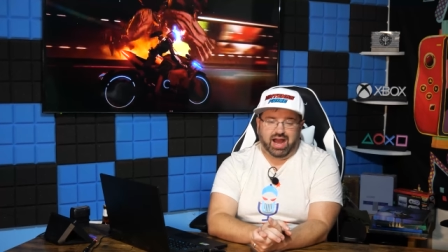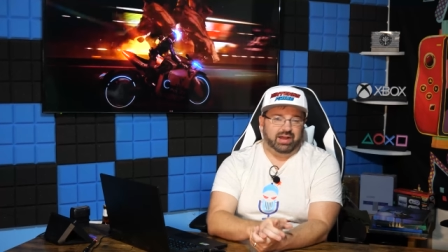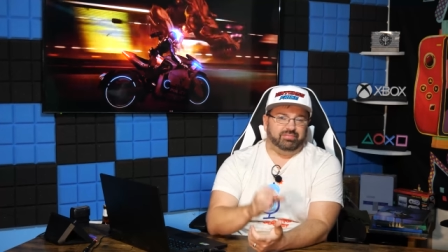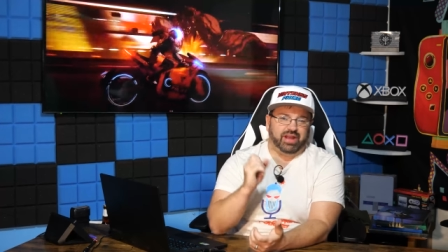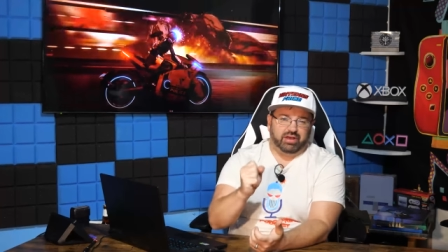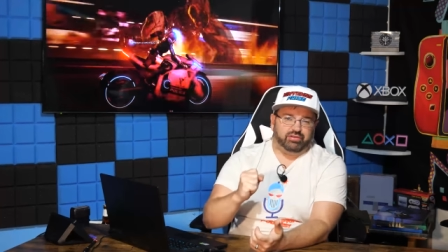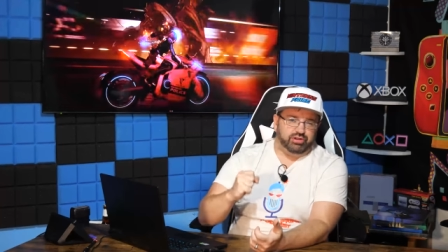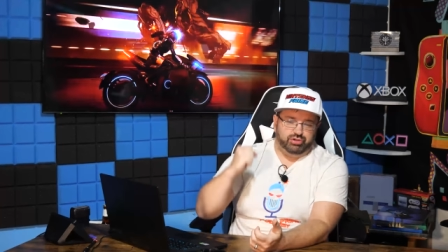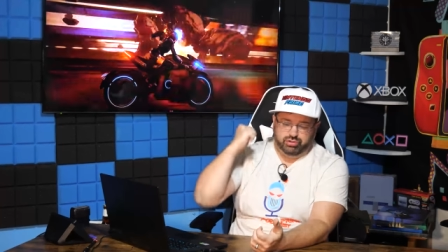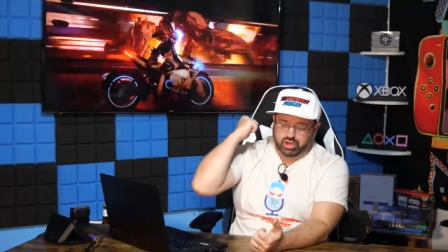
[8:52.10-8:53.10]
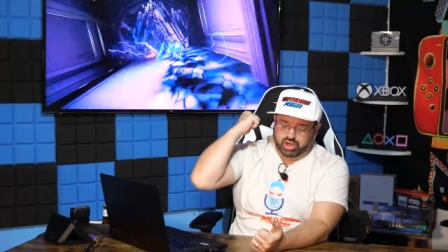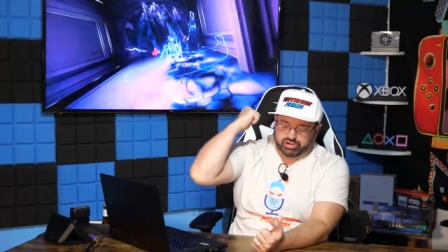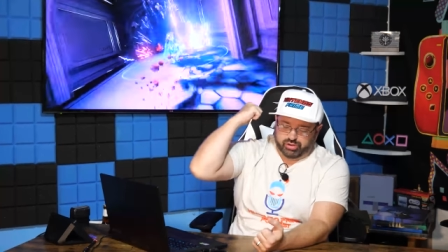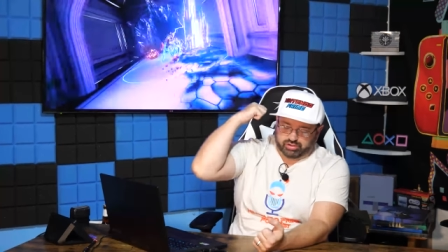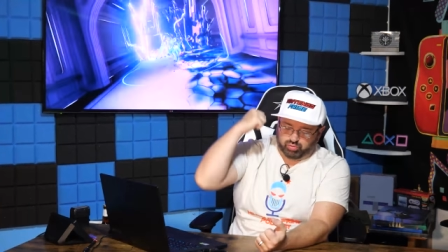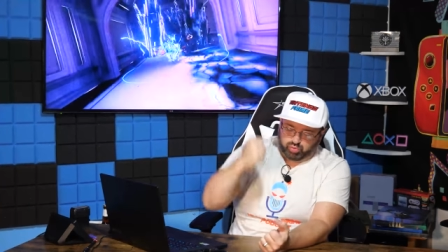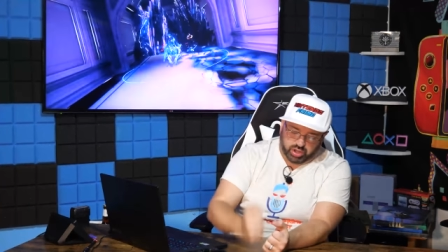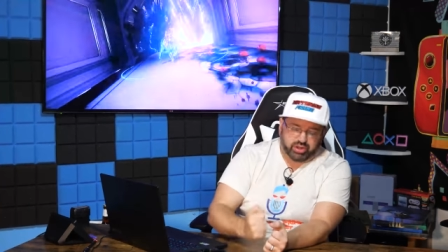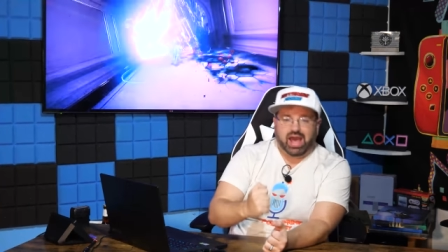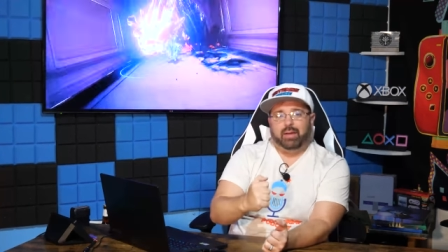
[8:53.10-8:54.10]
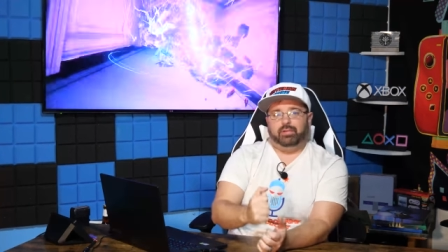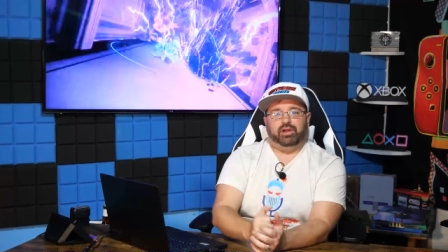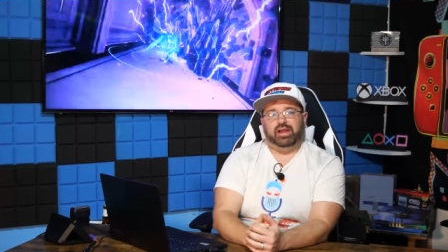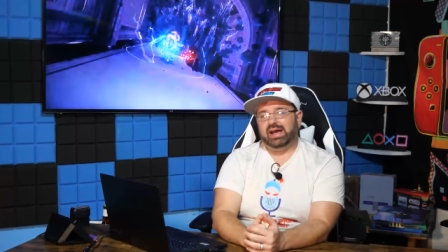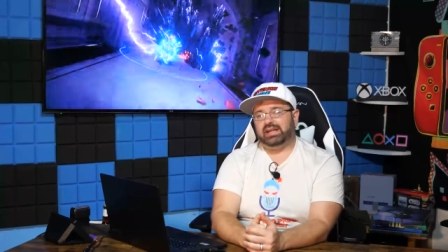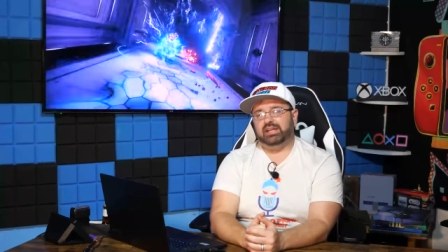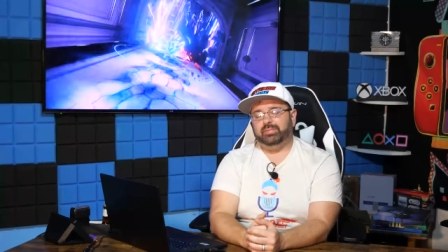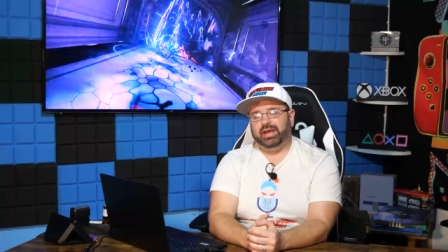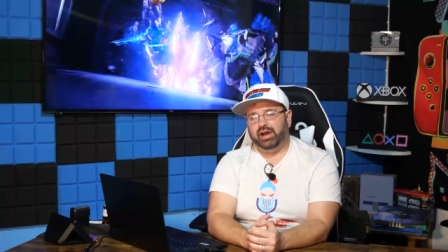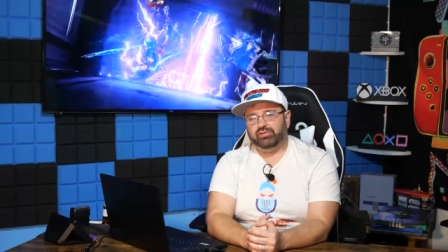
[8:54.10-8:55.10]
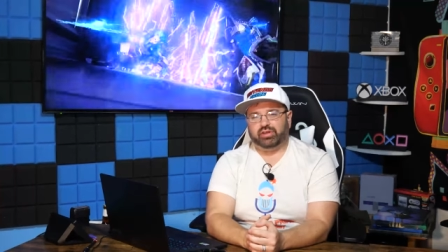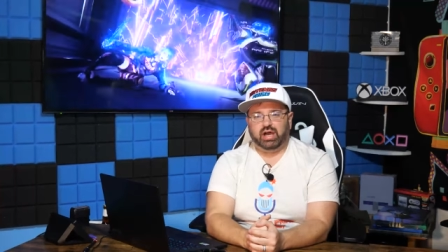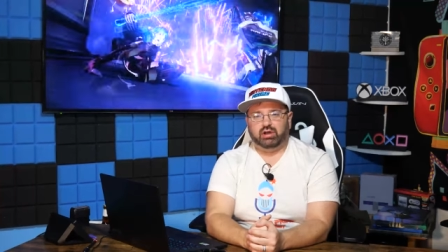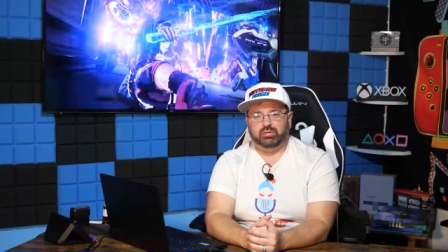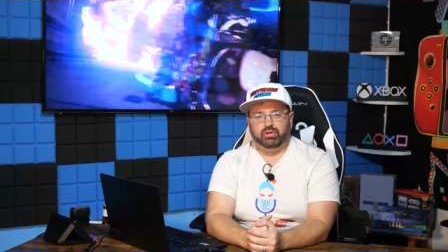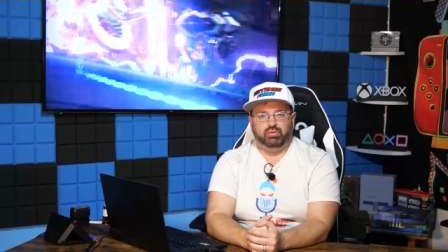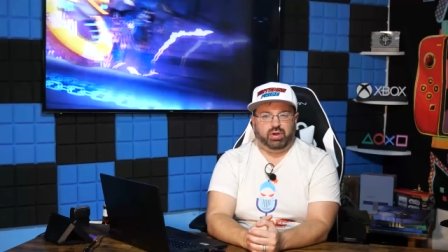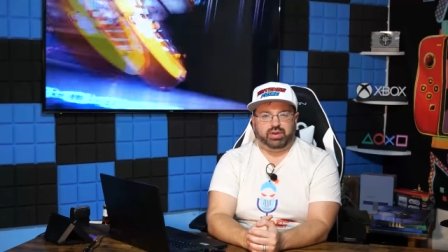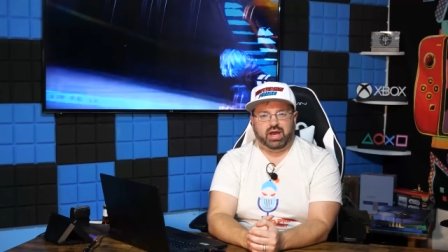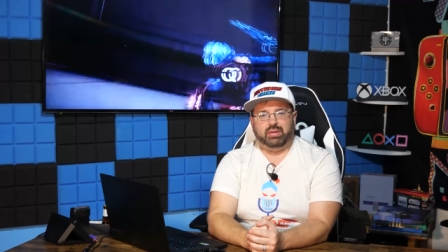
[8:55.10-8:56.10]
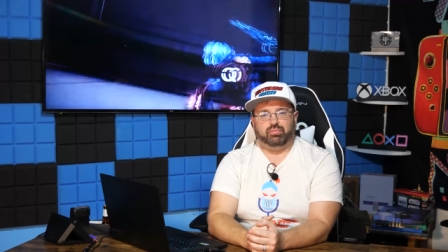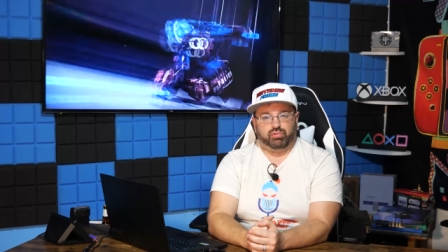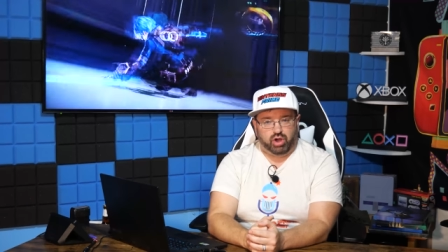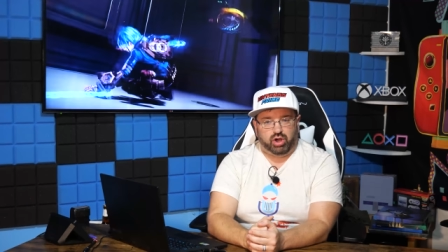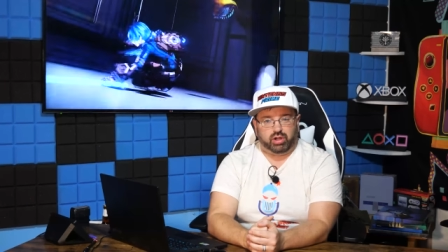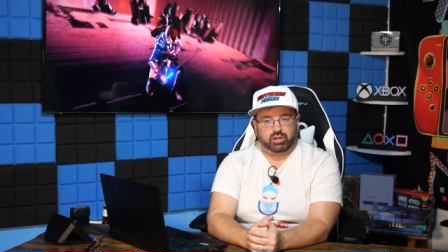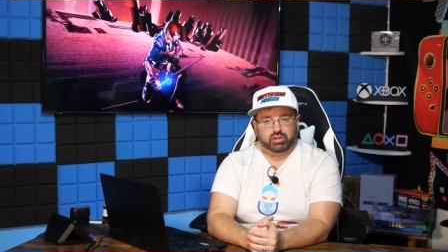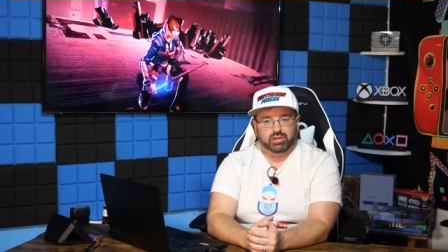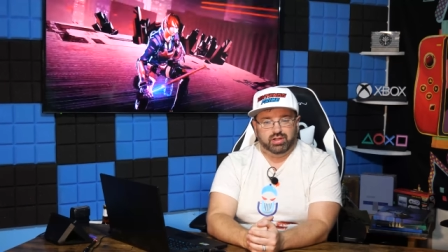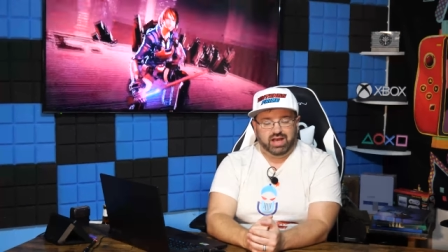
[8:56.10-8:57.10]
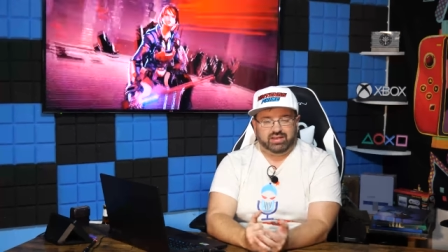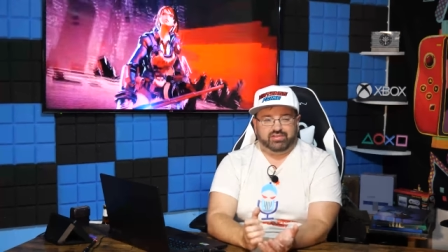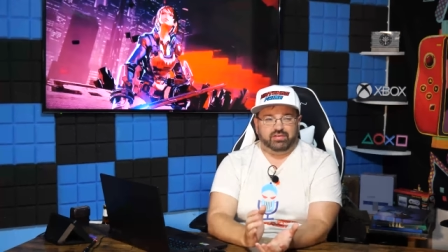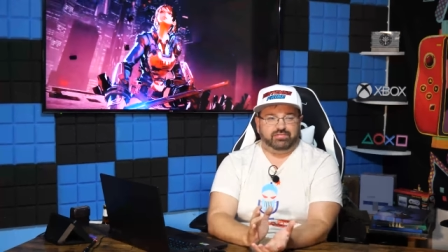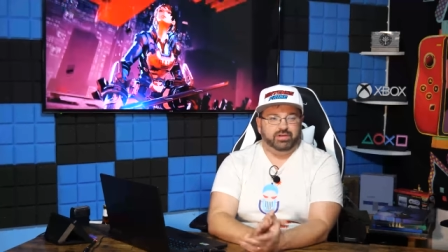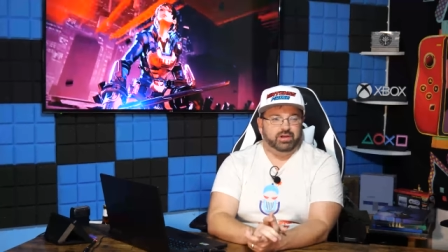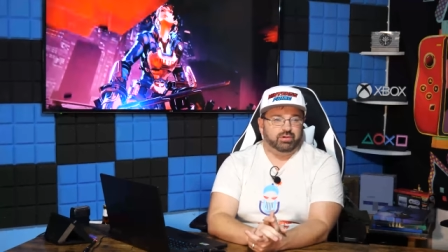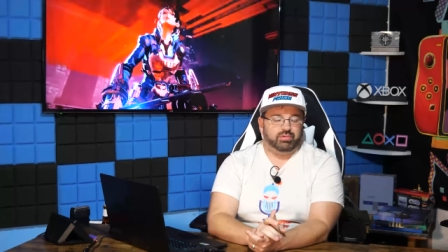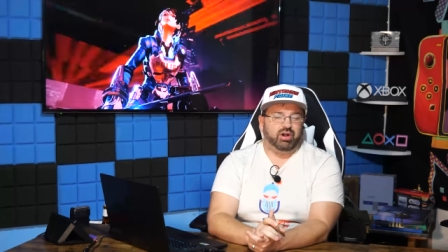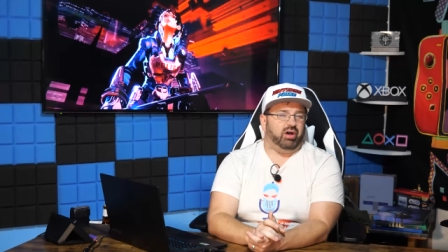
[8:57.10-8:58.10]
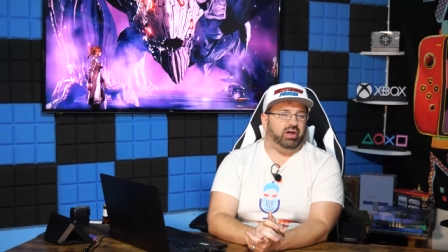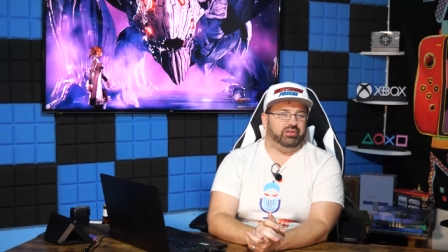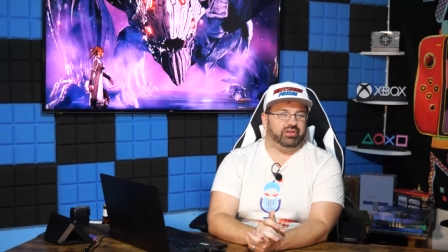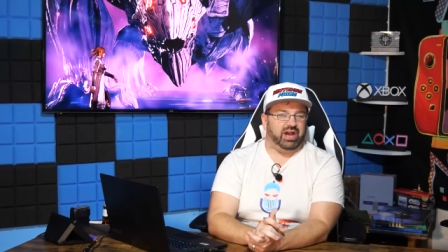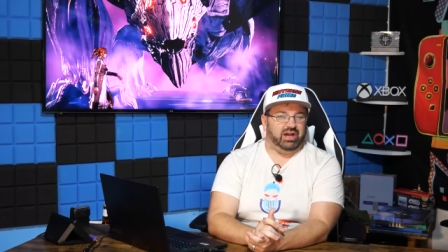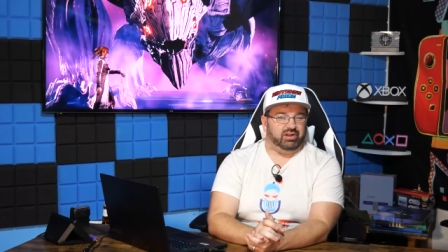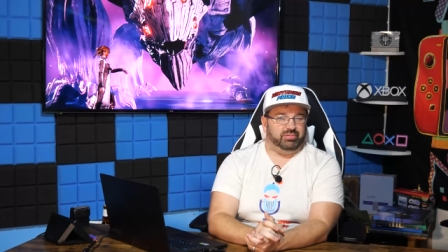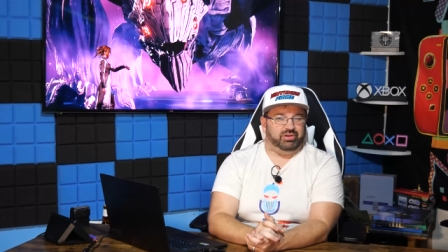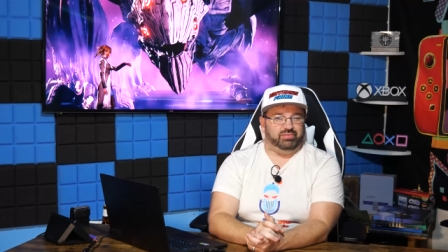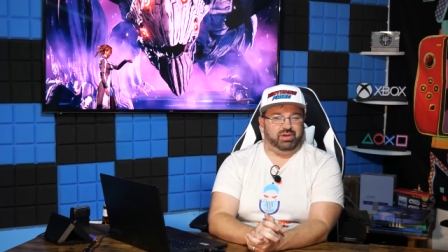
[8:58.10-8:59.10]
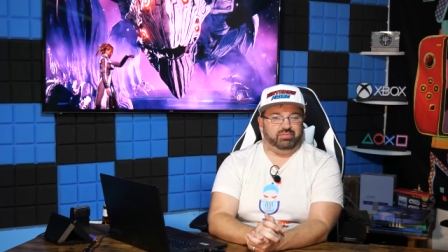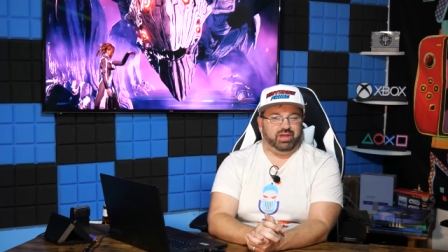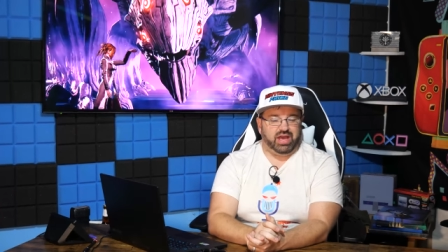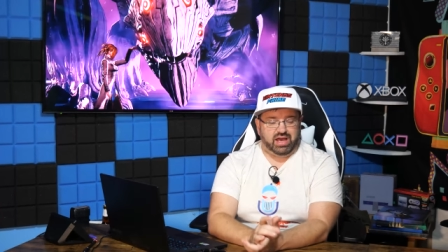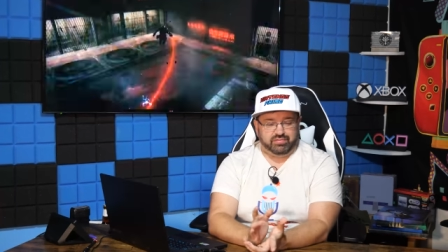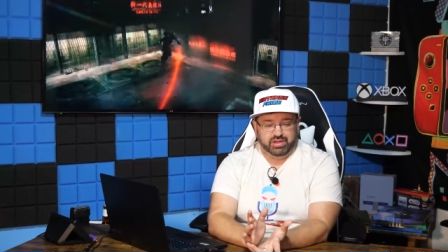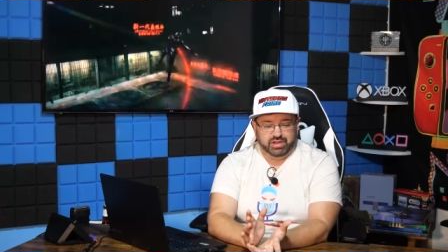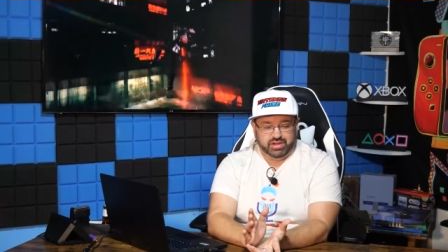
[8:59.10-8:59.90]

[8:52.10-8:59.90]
I'm telling you a Direct will happen, and I need to be held accountable when I'm wrong. As if we're all held accountable when we have